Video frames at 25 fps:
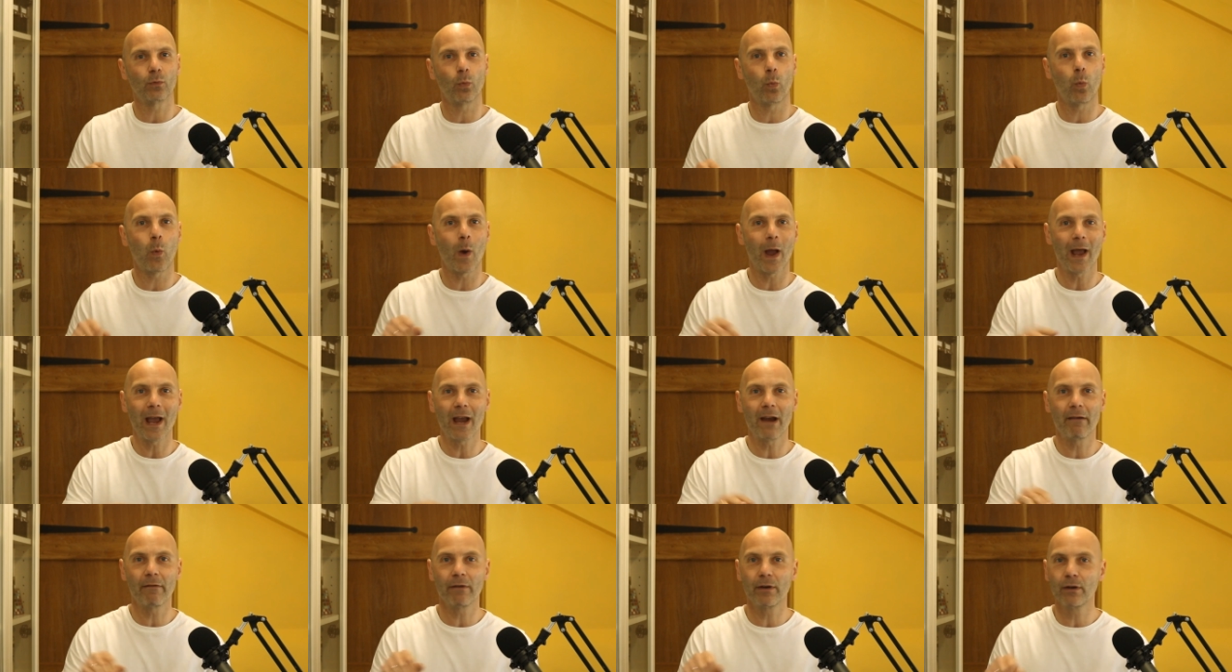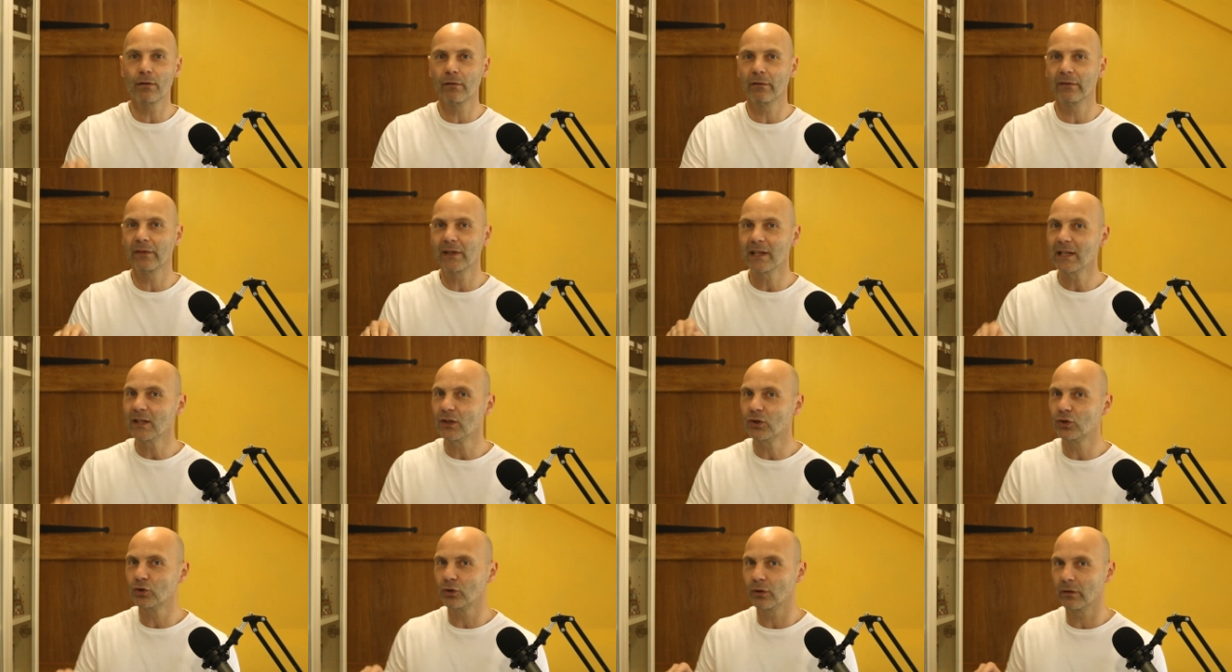wary of
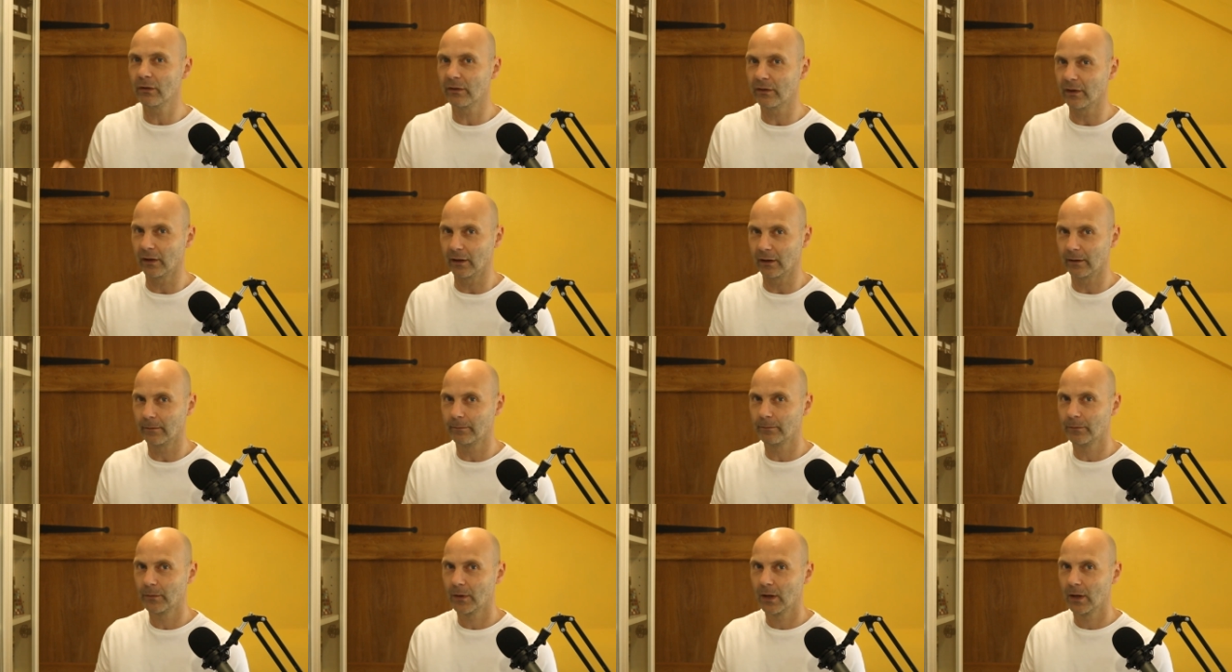each other.